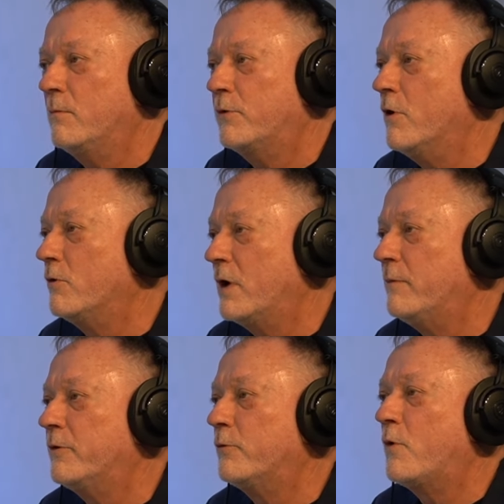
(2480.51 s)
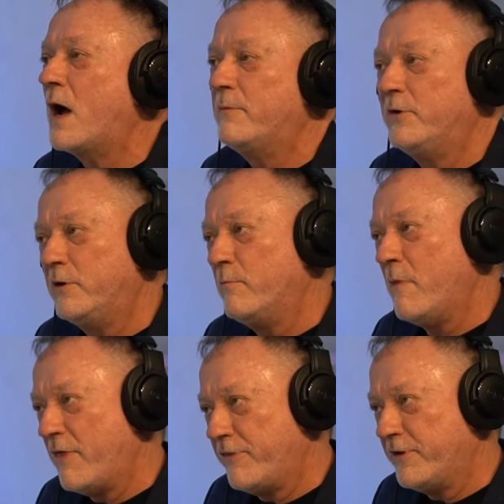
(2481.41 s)
program the robert
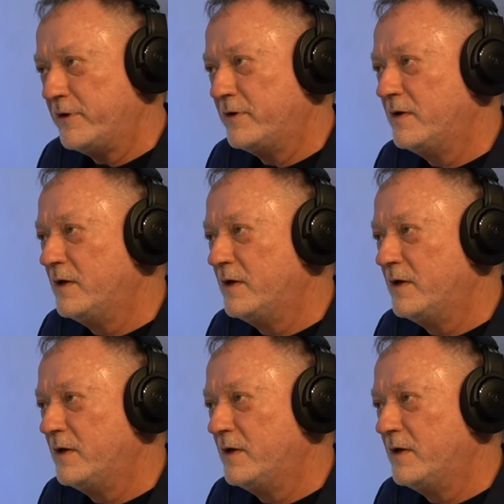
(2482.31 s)
method